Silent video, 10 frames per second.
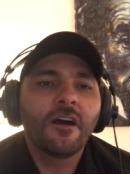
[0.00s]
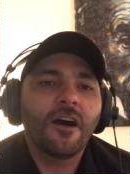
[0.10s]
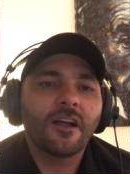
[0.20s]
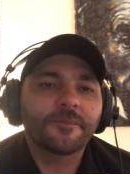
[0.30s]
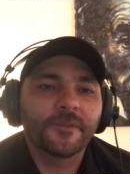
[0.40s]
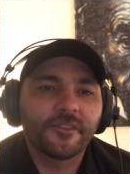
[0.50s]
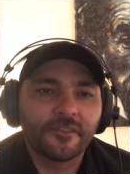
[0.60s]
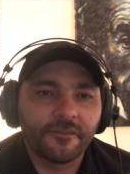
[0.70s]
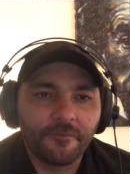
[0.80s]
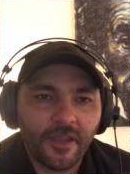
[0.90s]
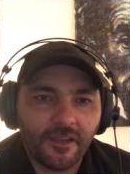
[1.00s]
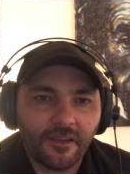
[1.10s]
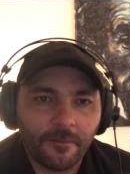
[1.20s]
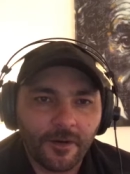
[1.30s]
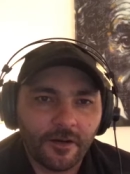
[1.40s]
auspices of
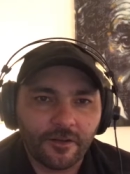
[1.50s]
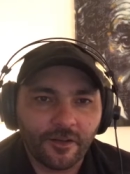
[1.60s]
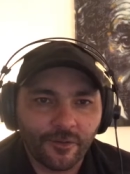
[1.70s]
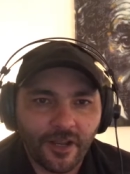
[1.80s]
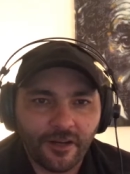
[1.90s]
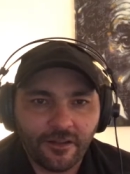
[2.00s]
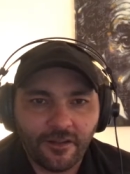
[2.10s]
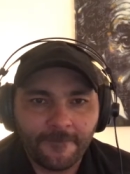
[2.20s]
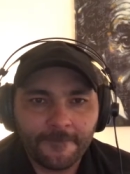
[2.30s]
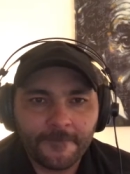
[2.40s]
making America great again.